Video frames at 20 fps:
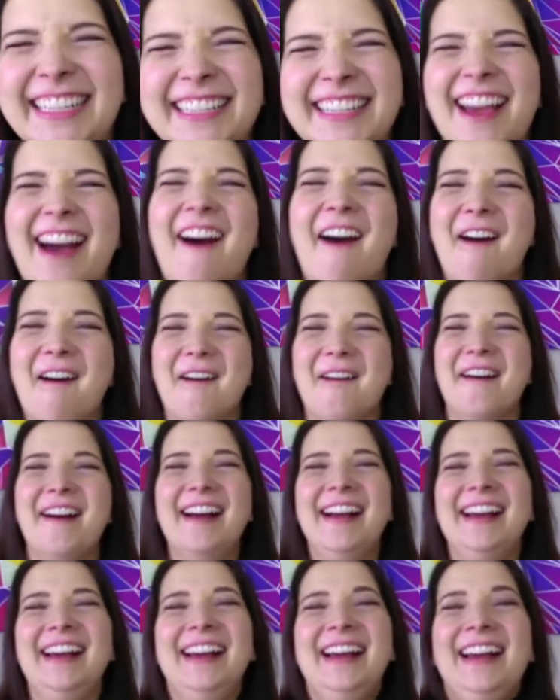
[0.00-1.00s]
no.
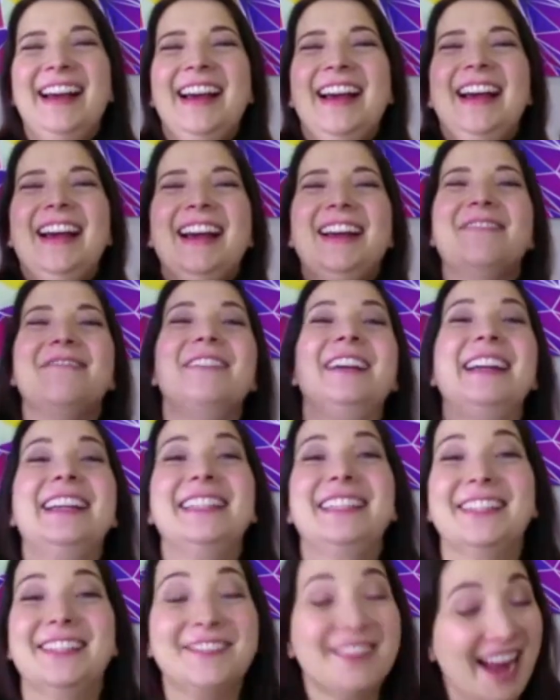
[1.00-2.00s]
We
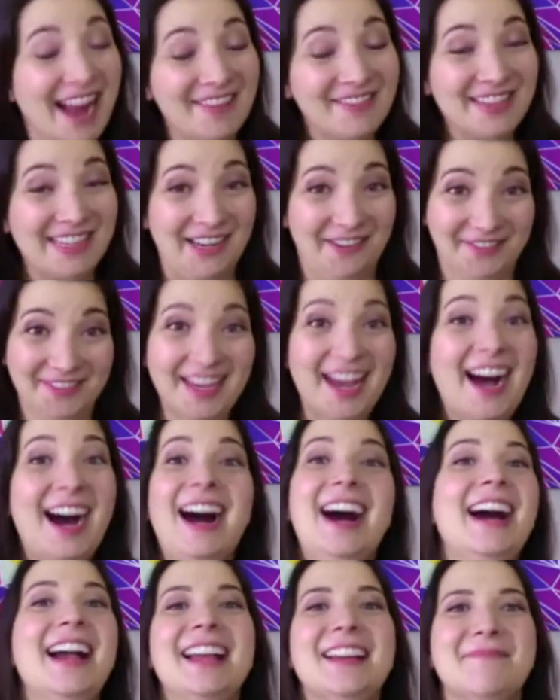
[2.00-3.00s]
do have enough
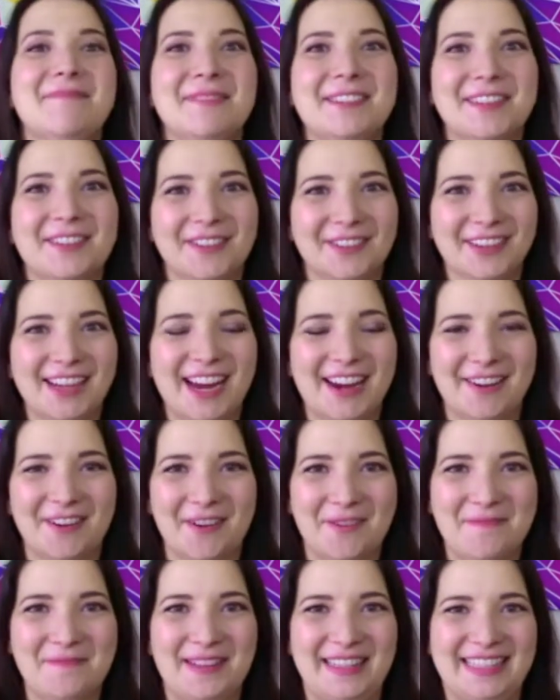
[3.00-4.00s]
time to create our
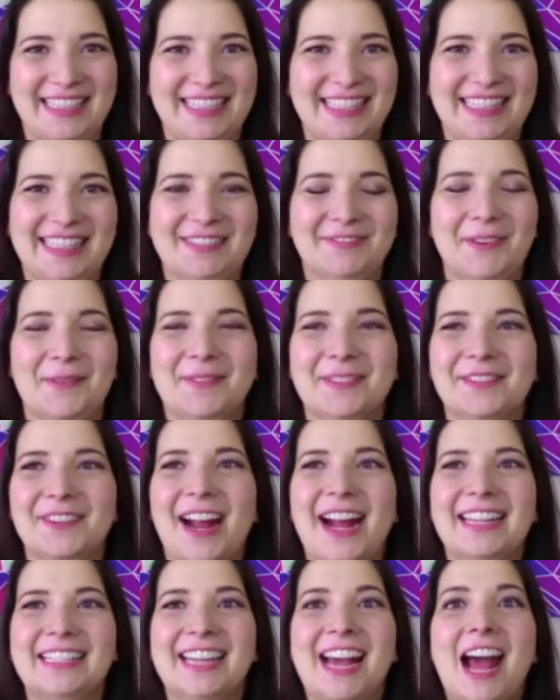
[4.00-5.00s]
own businesses from
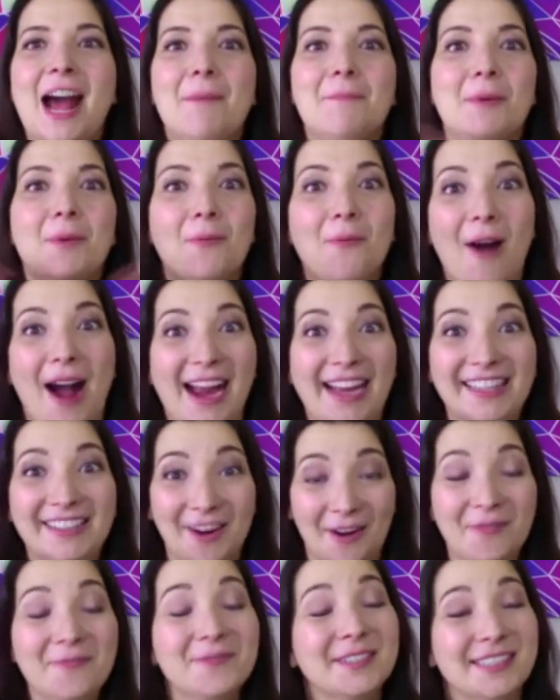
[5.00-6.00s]
scratch, but why
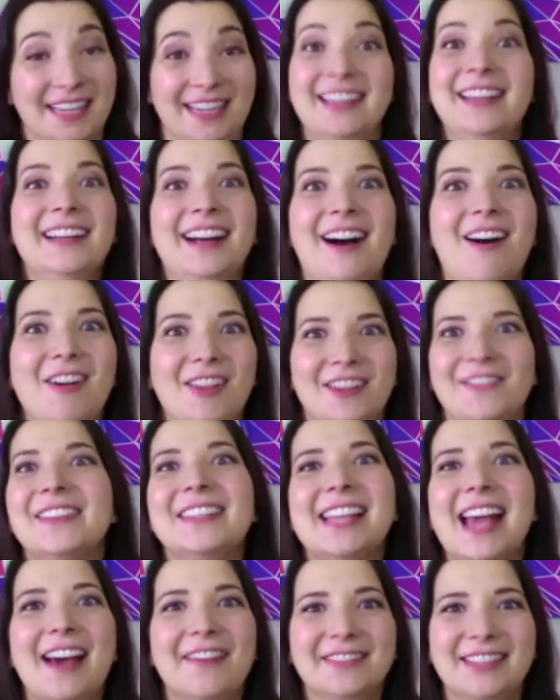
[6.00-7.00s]
don't all of us
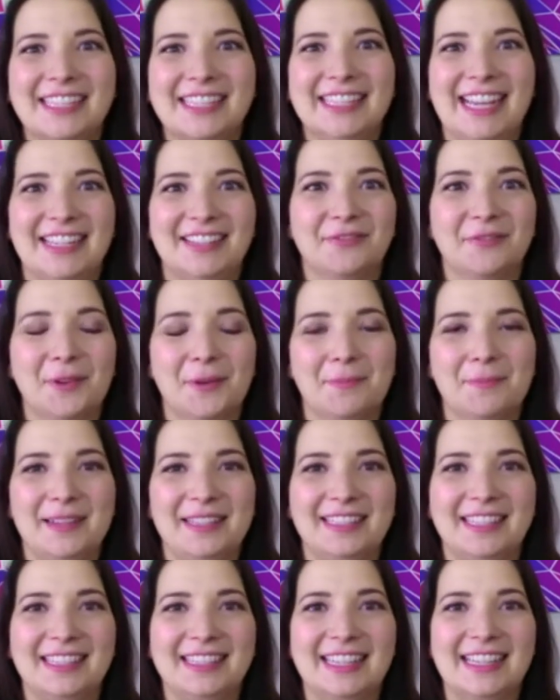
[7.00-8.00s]
have successful
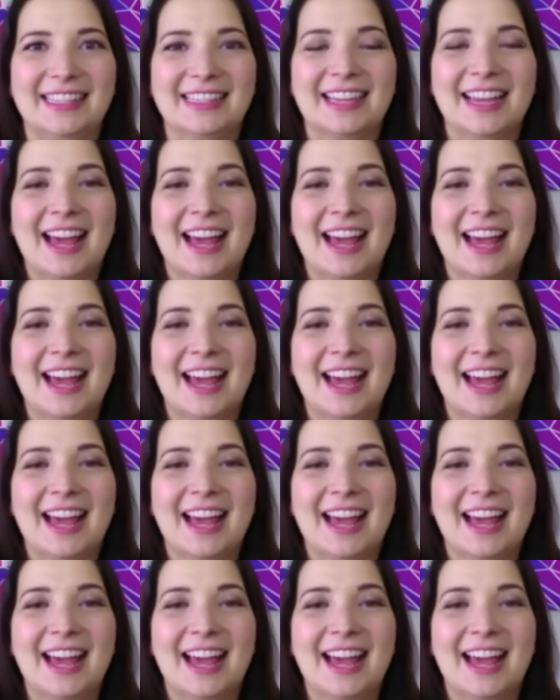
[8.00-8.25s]
businesses?